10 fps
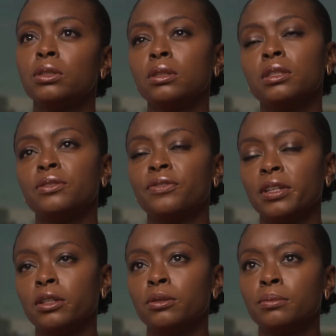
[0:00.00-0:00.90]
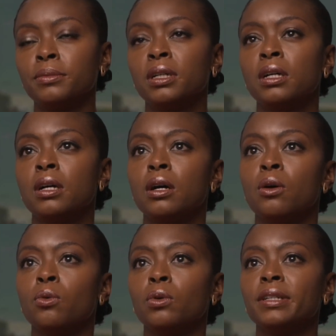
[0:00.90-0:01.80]
to this film
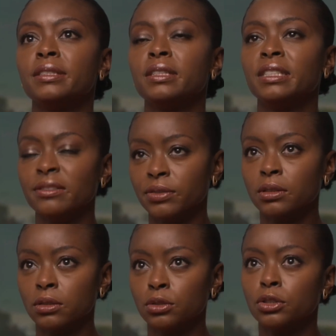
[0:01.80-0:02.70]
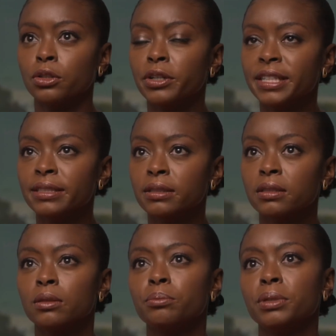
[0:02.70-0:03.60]
was a difficult
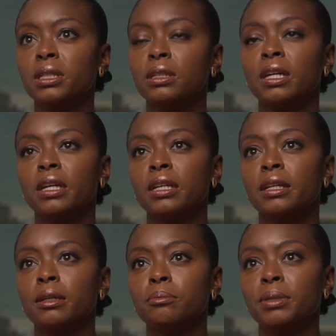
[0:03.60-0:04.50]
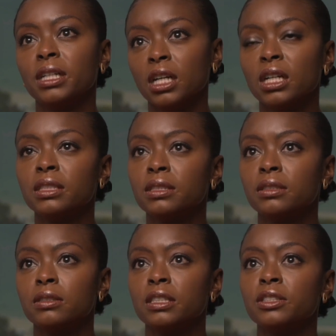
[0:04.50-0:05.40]
choice
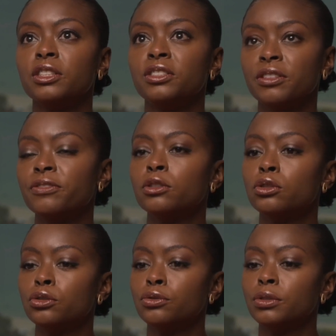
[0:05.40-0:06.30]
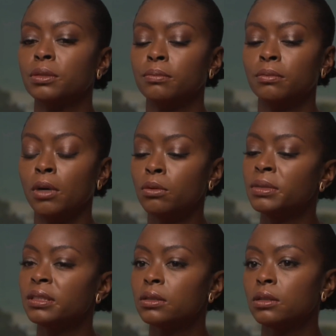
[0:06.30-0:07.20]
because it's a difficult
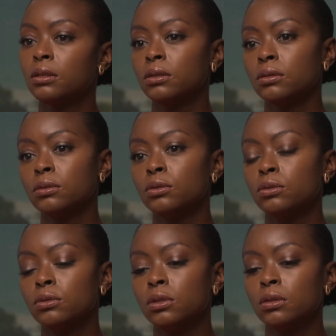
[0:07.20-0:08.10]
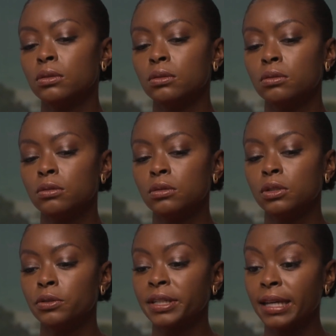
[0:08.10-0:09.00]
moment to
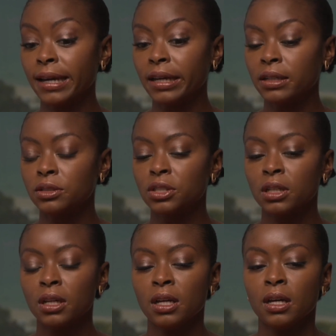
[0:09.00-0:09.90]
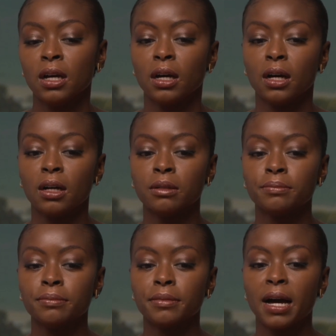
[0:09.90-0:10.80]
engage. I
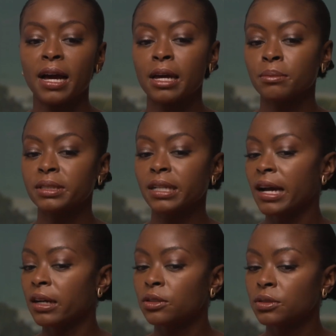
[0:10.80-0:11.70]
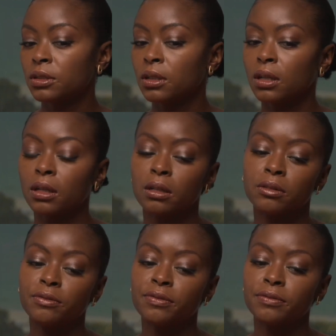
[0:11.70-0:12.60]
am a child
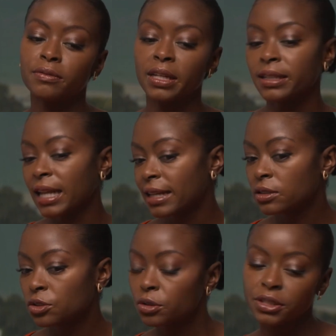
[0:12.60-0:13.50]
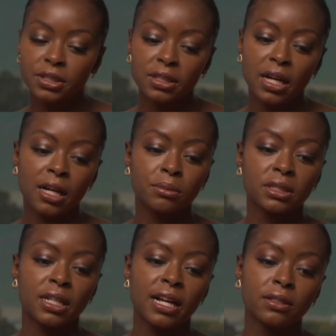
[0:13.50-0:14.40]
of Atlanta, Georgia. I am a
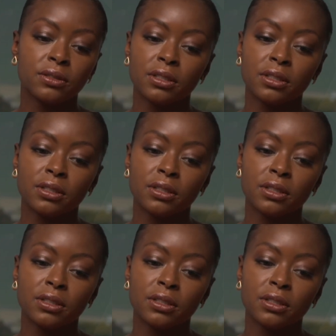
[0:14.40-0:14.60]
child